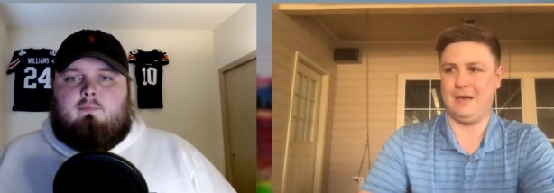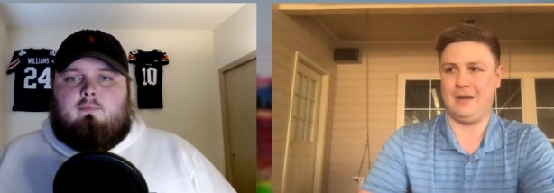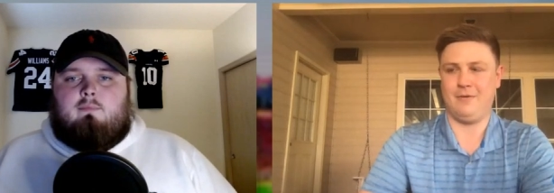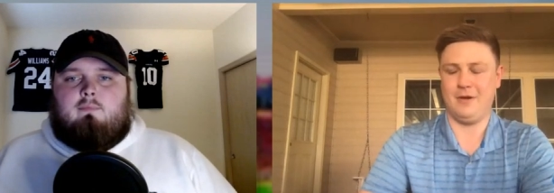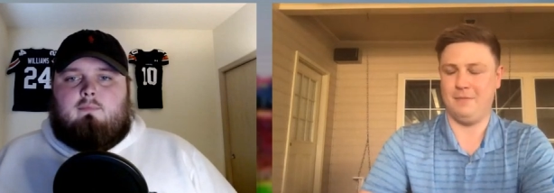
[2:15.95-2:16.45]
Speaker 1: I
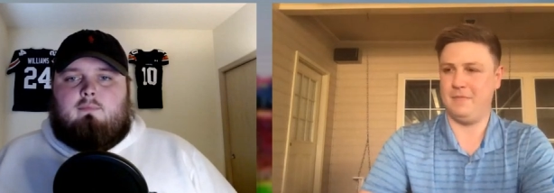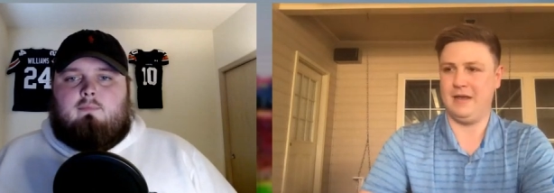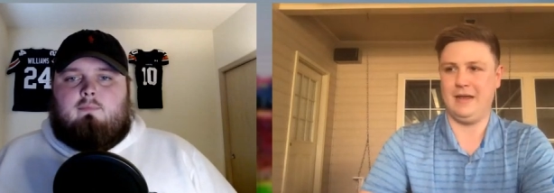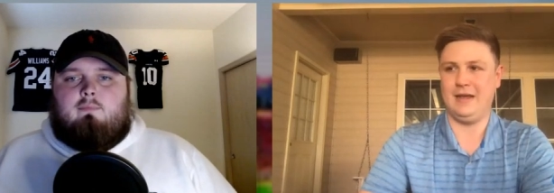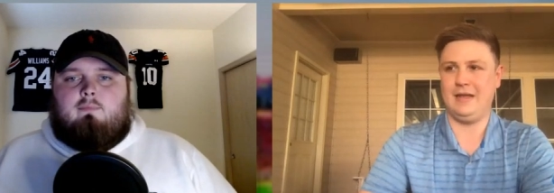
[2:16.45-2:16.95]
don't know.
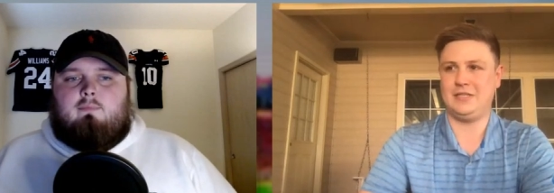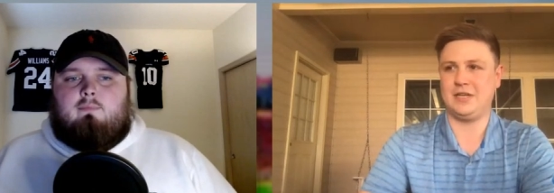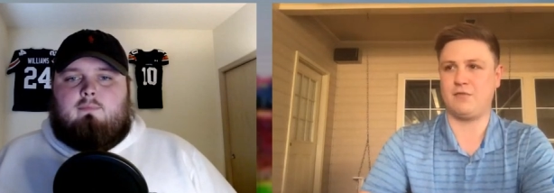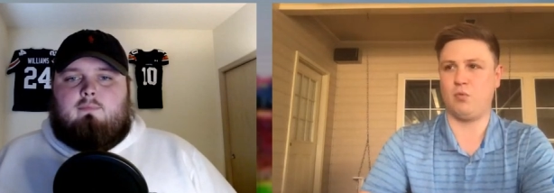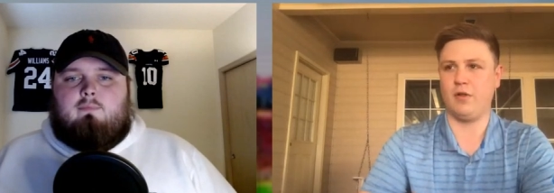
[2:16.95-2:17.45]
It's
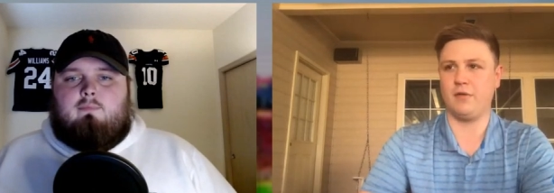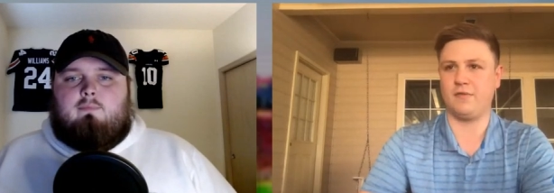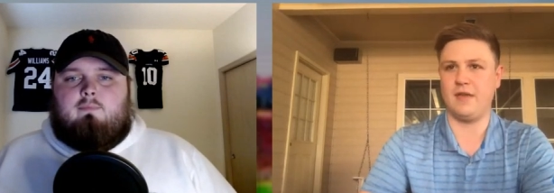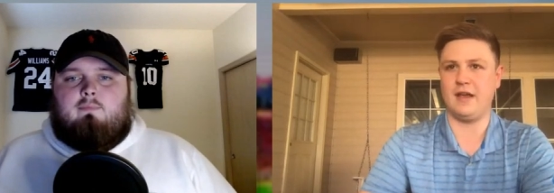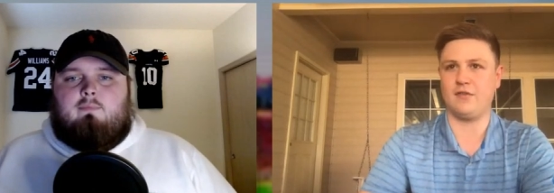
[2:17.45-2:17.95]
just one of
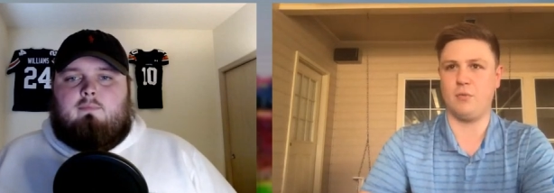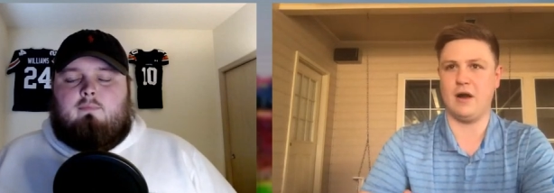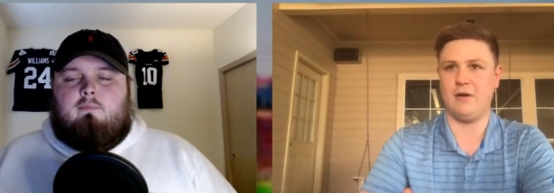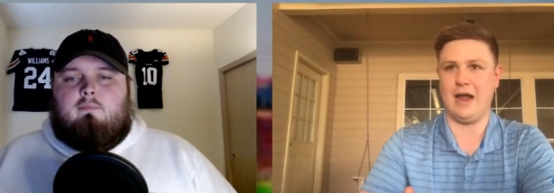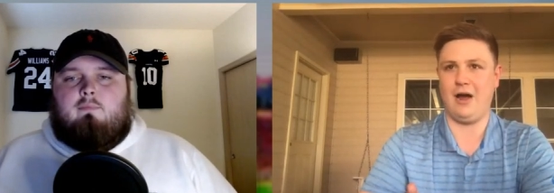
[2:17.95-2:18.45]
those things
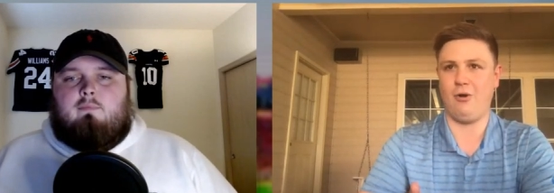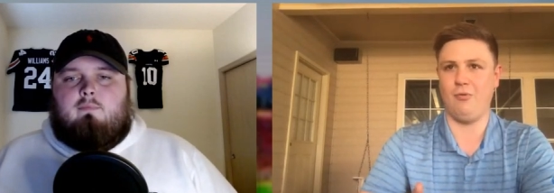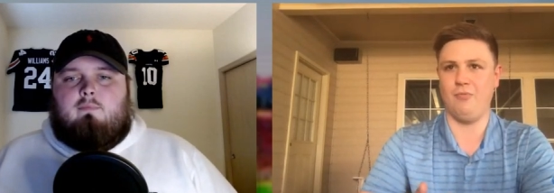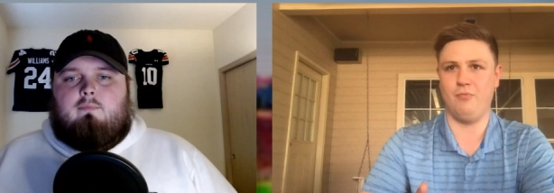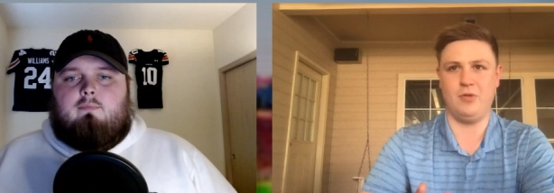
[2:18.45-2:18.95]
where
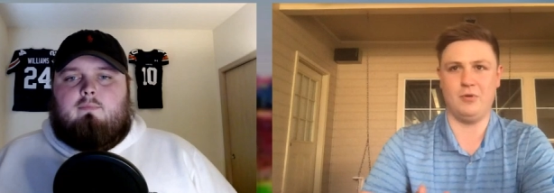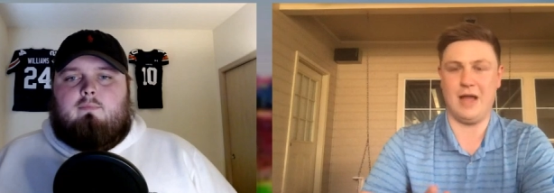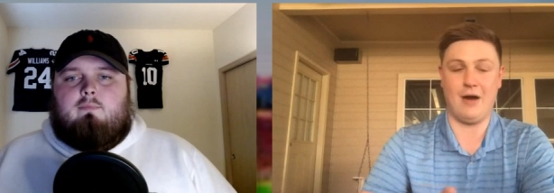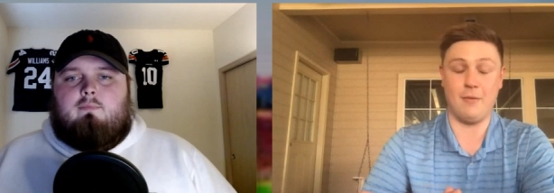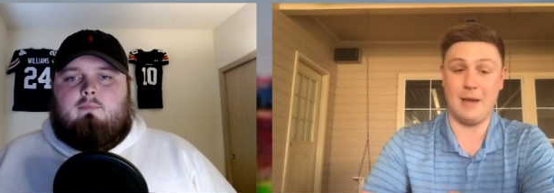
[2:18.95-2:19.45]
now they're
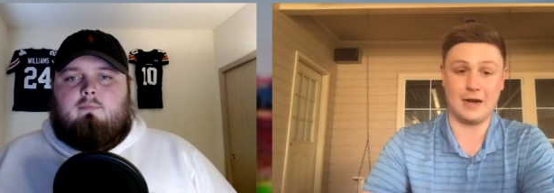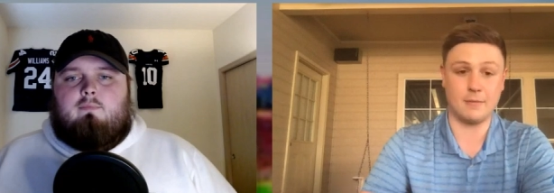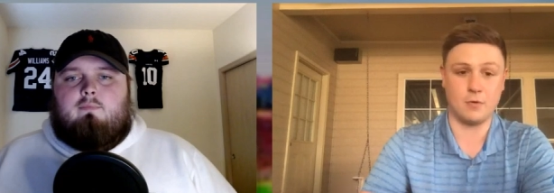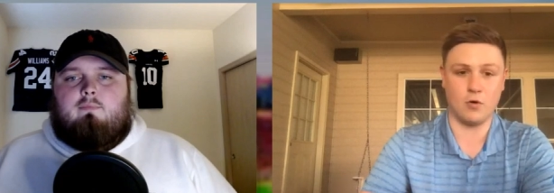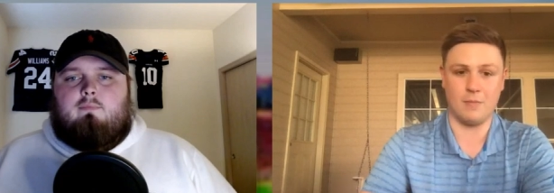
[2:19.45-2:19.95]
down a
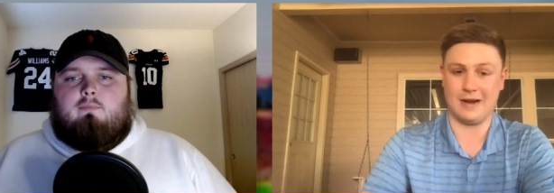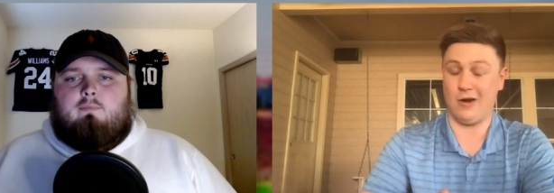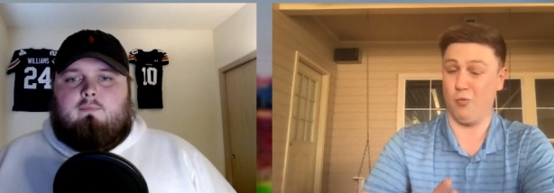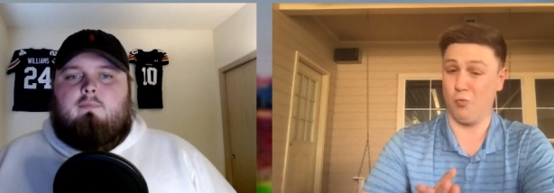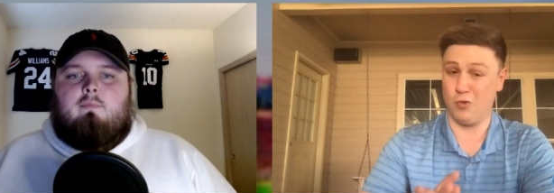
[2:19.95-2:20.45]
backup quarterback,
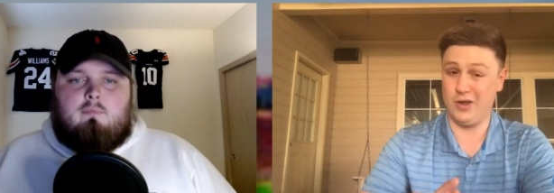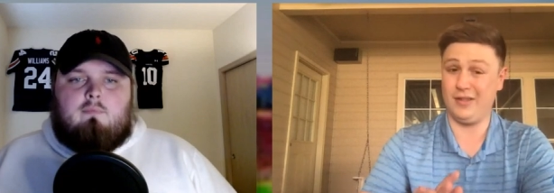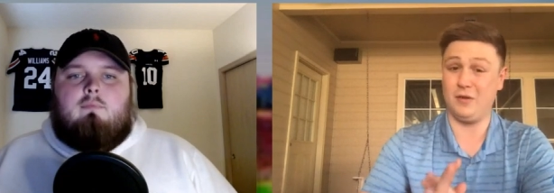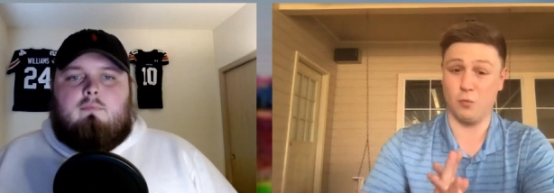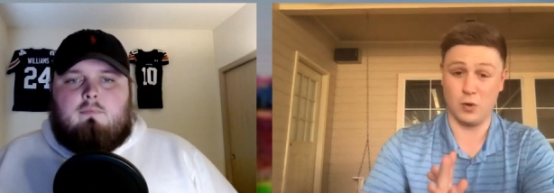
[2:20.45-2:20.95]
a
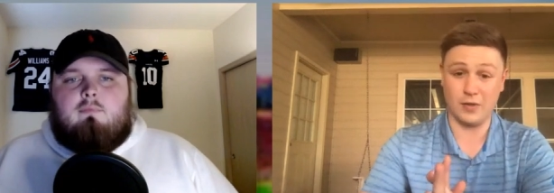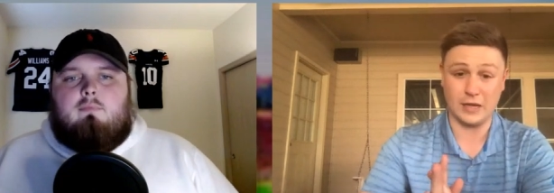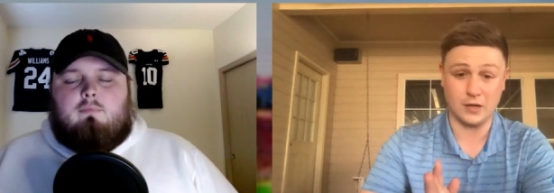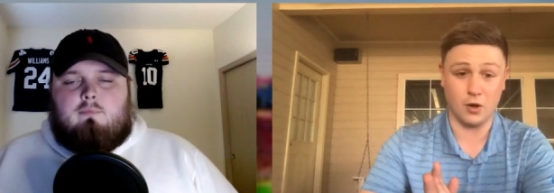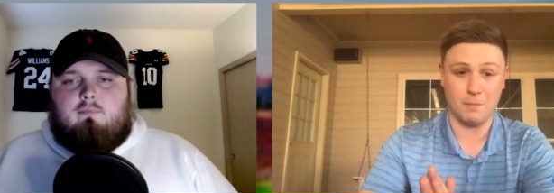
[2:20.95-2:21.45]
really,
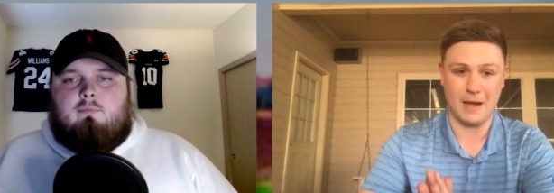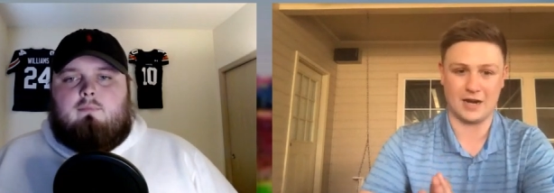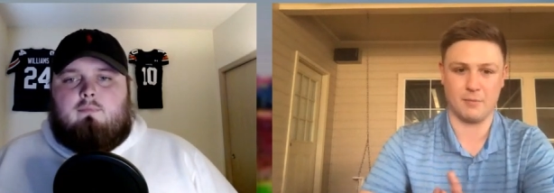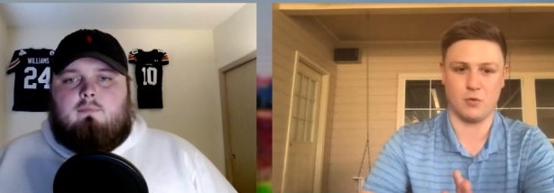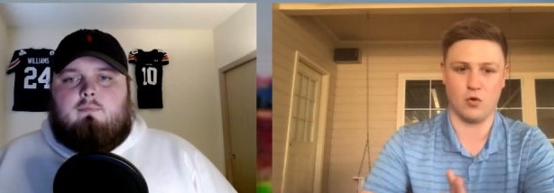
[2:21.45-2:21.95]
really good
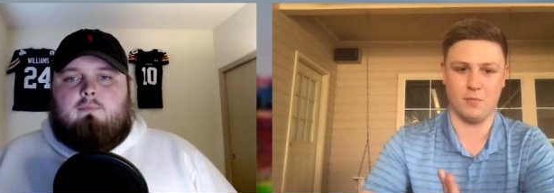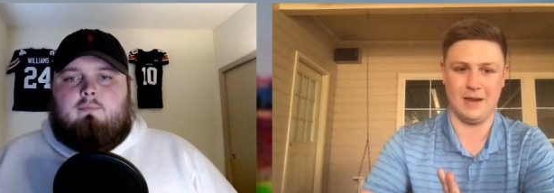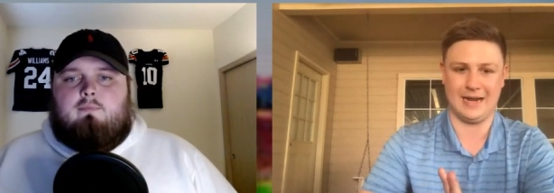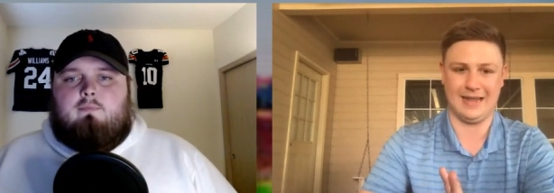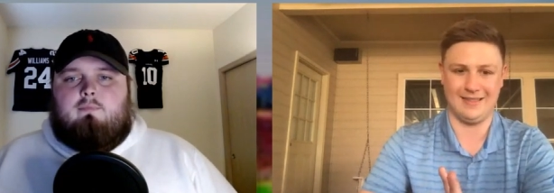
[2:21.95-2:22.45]
backup
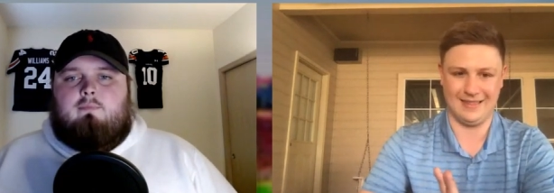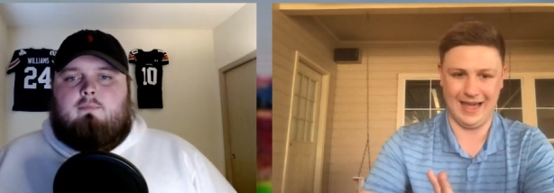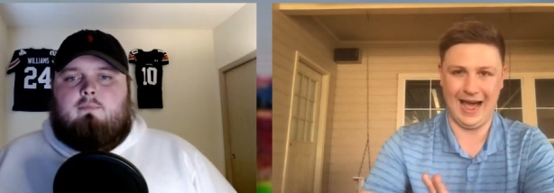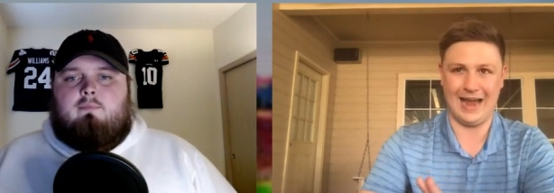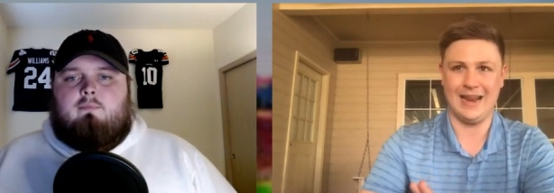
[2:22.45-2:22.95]
quarterback at
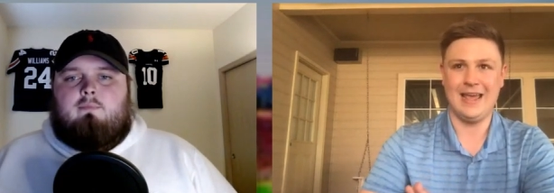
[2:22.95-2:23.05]
that,